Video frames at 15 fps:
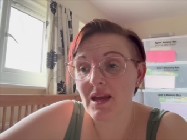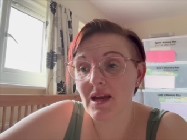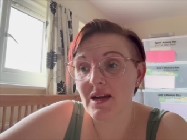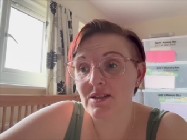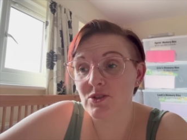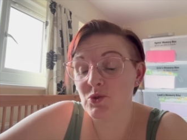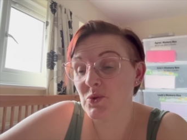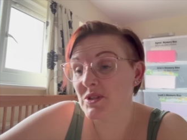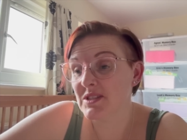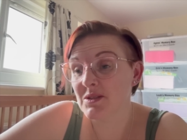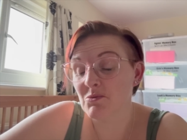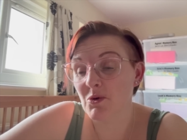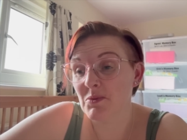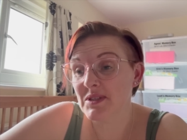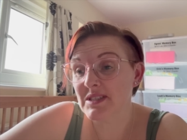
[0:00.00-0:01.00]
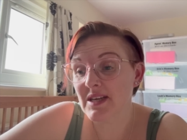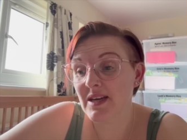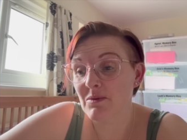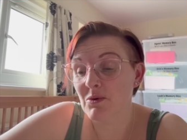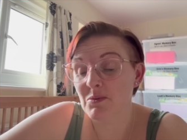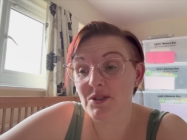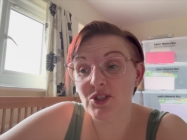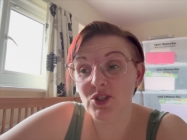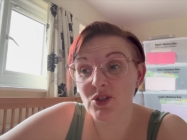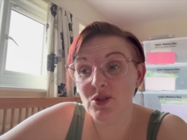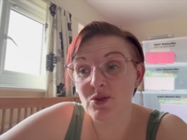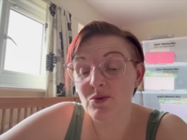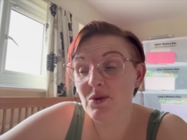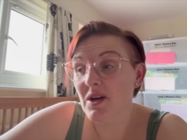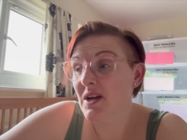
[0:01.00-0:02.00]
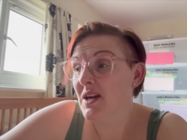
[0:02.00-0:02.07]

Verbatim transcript: and twisting what we say and what we do